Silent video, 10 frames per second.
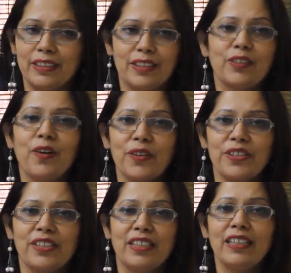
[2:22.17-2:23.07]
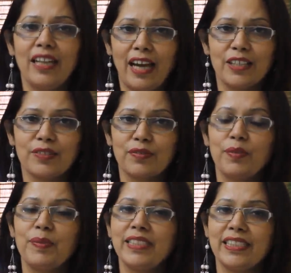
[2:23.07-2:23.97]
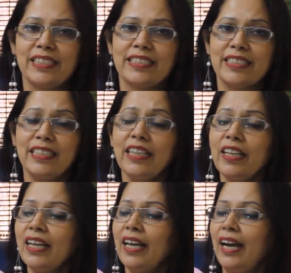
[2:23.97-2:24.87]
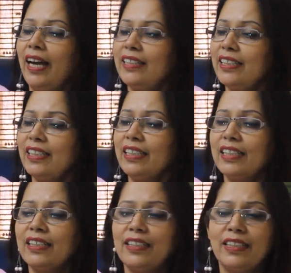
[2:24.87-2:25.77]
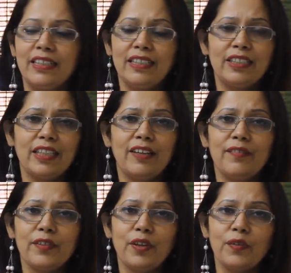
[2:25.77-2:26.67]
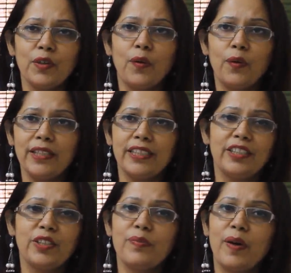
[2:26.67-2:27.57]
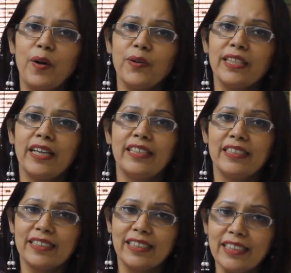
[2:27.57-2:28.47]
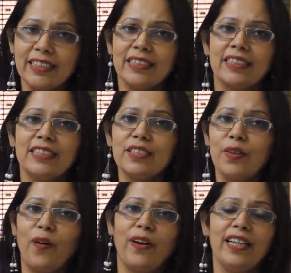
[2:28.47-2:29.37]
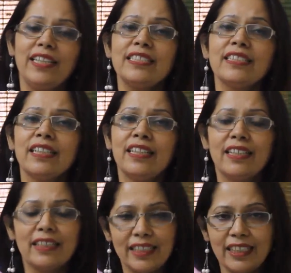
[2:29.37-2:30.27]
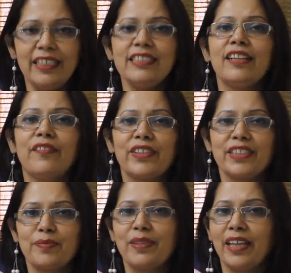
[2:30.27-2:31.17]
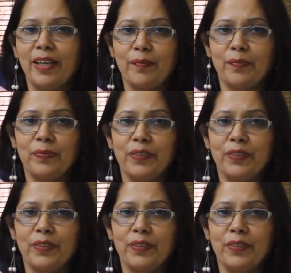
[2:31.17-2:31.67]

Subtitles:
decoction, as would be suggested, and then you have to hold it in your mouth, and then this oil is released after some time.